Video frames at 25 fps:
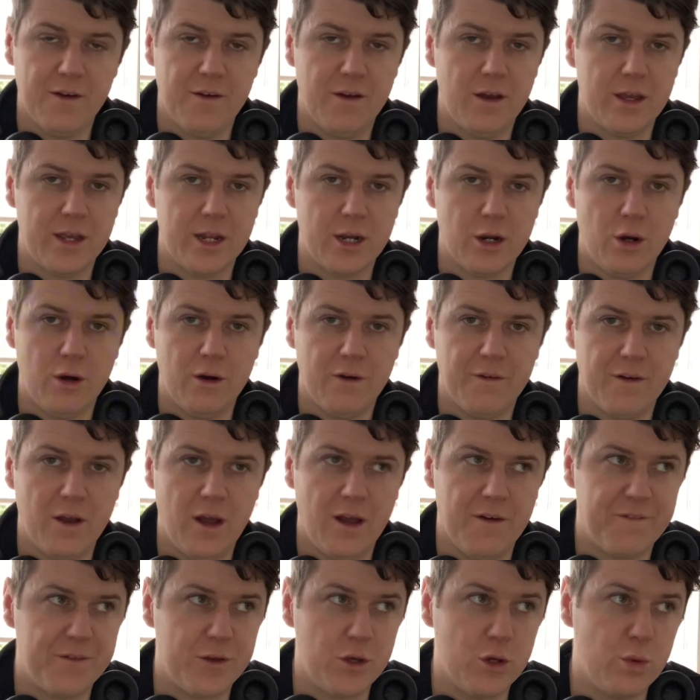you know,
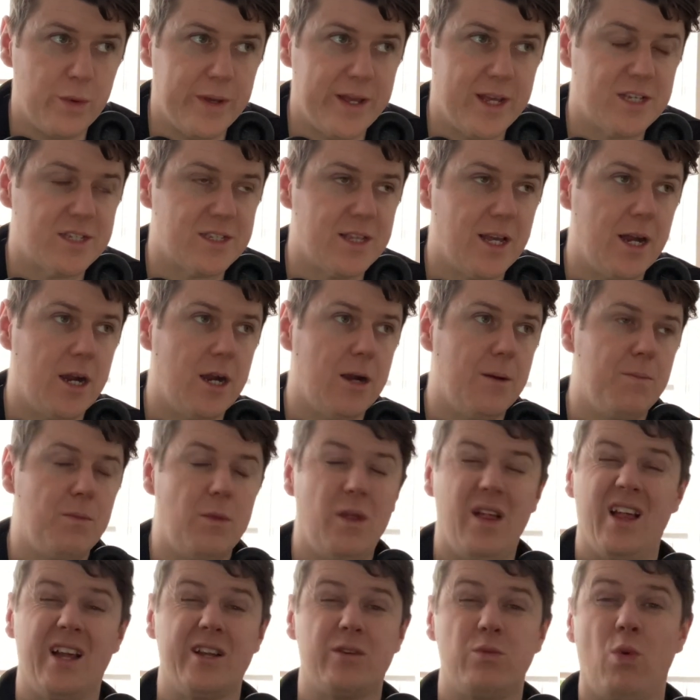a few weeks there,
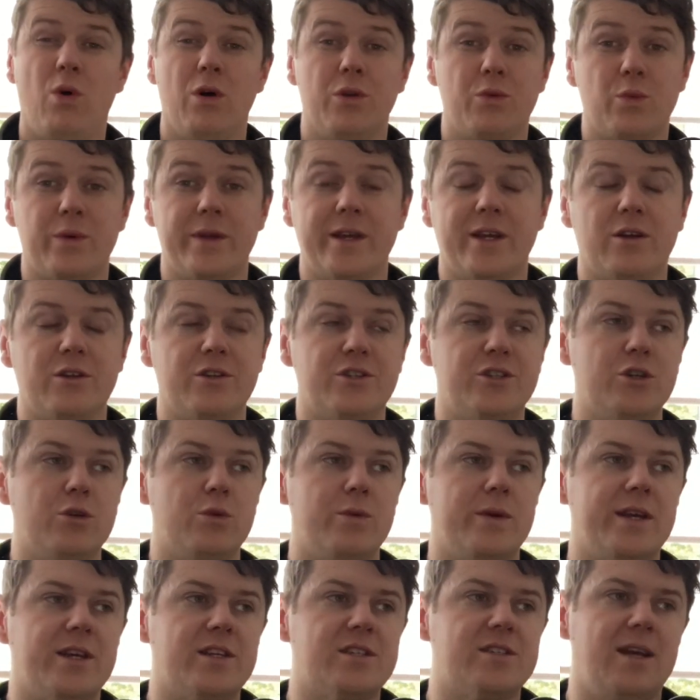like 1 week or 2
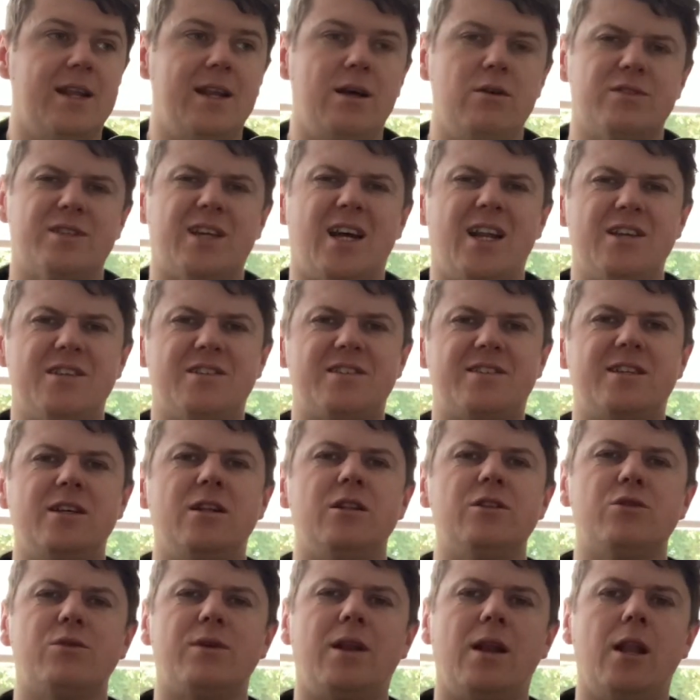weeks. And I was kind of
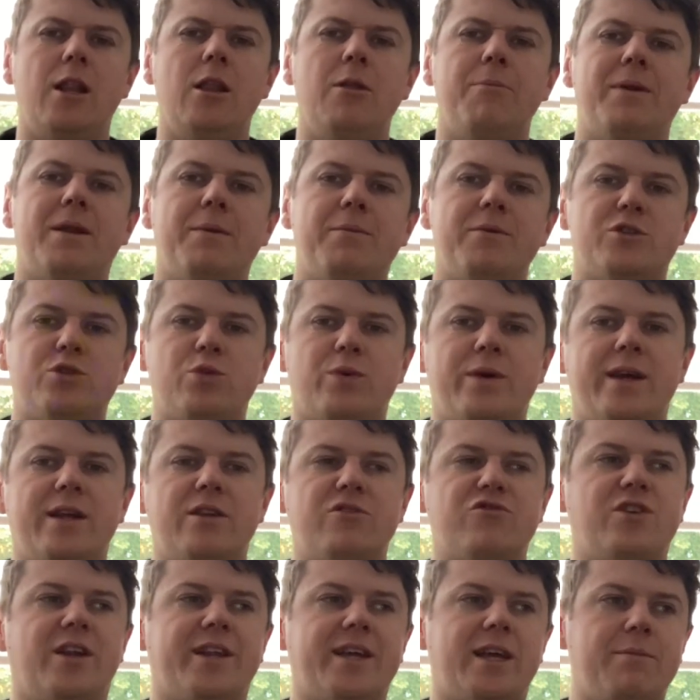still doing a little bit in
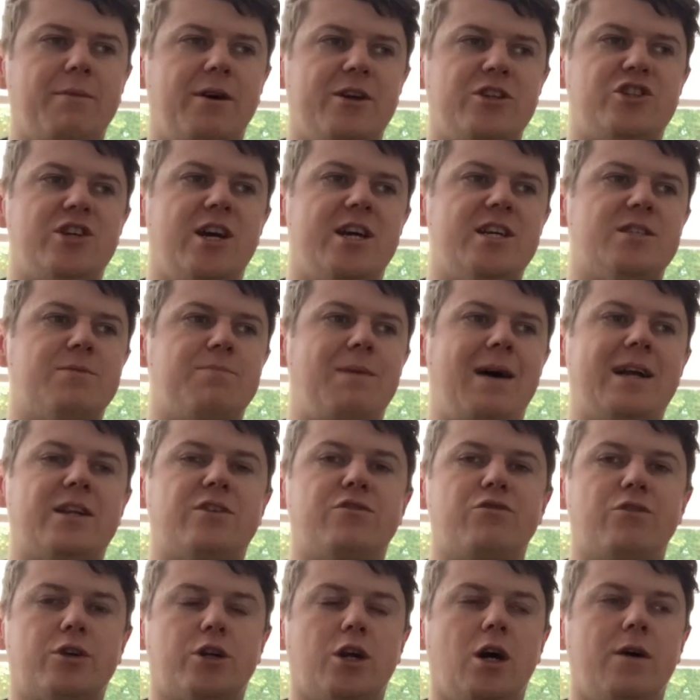between, trying to get my chest back
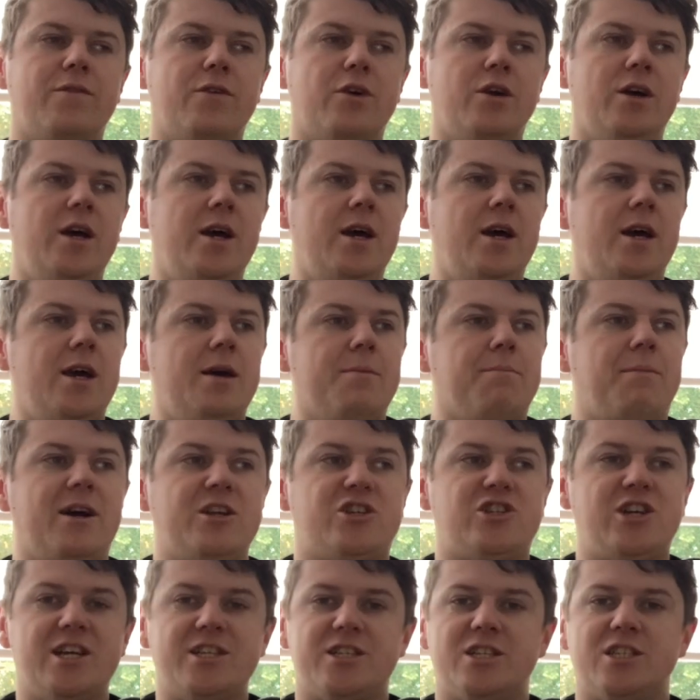to recover. My
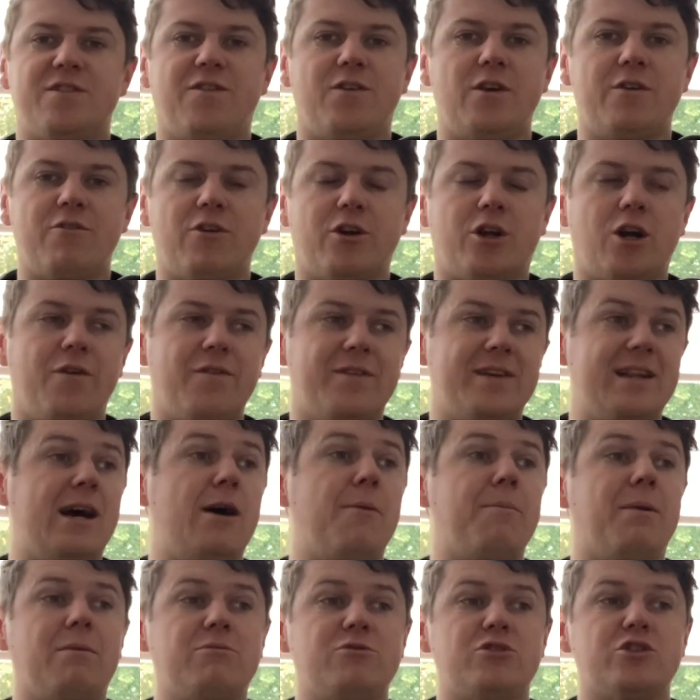chest is fully recovered
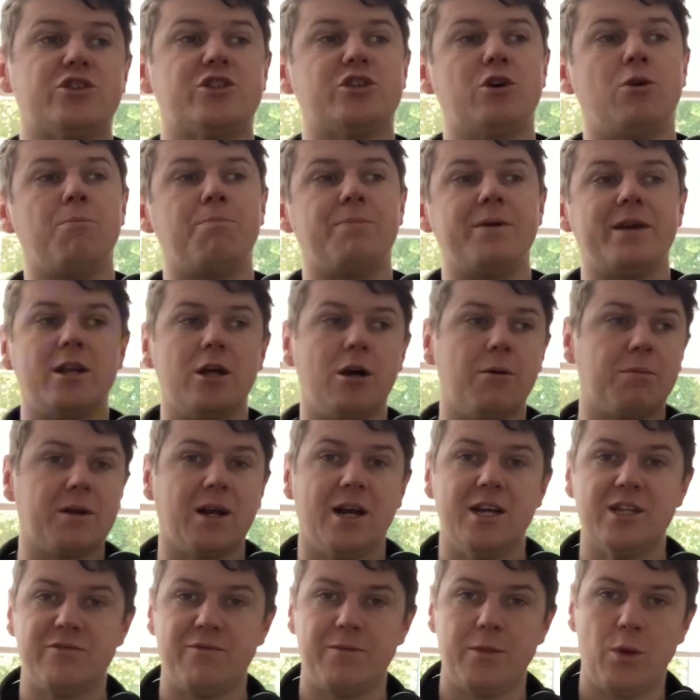now, but I'm just so beat up,
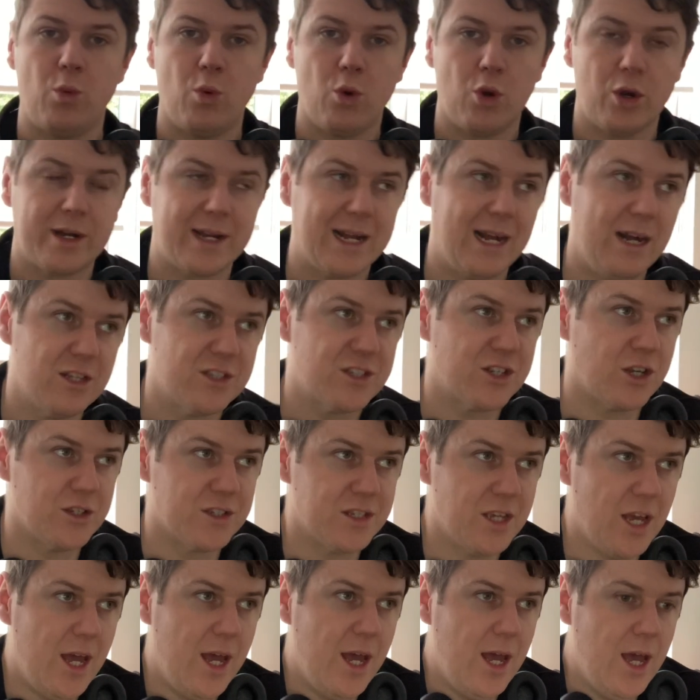guys, from the workouts, because